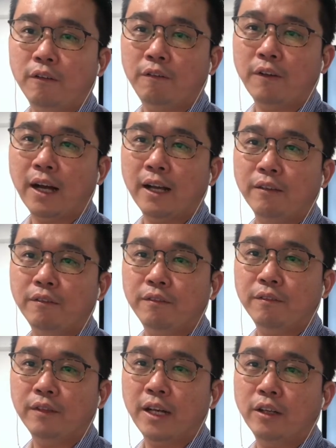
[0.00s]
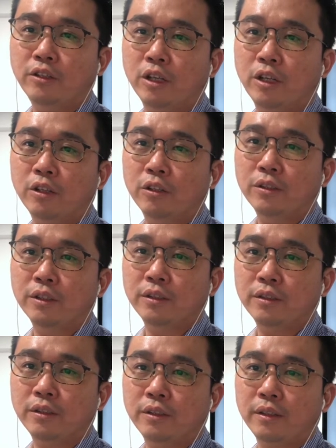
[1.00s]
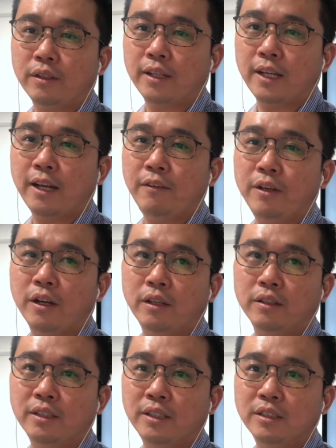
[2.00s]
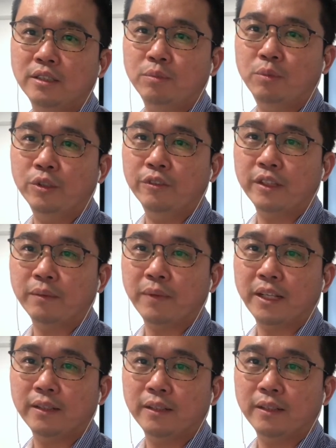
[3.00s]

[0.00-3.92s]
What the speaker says: 5. On your own. Carry on this breathing.